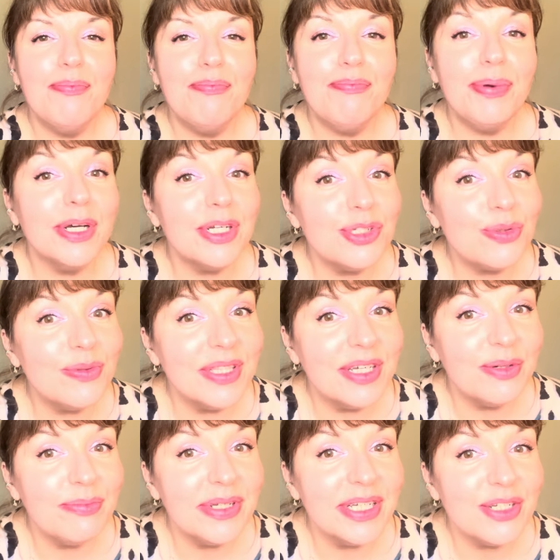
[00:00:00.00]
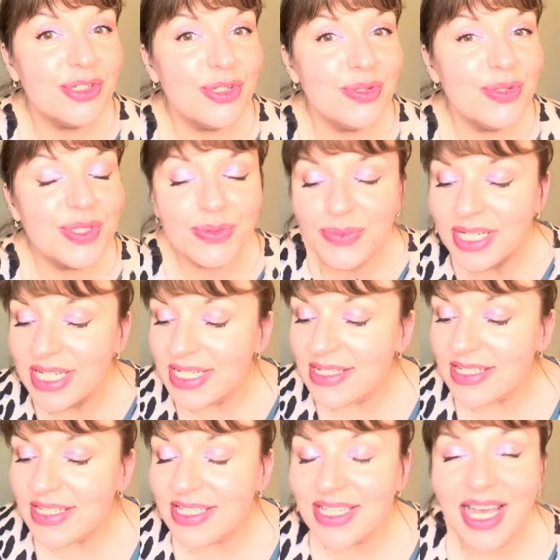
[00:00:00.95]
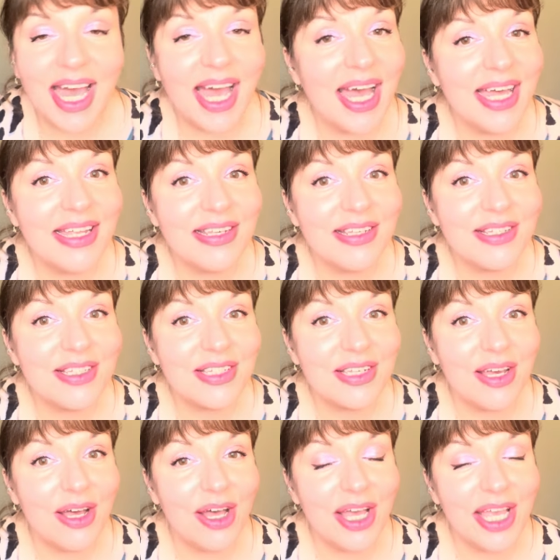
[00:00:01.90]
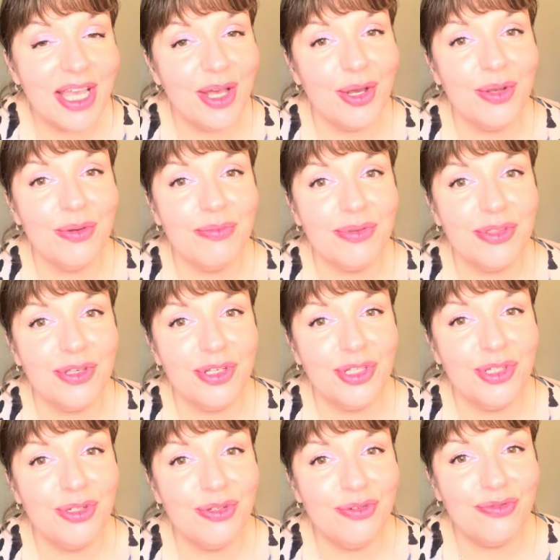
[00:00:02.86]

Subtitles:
but without being too sweet. And I hope that you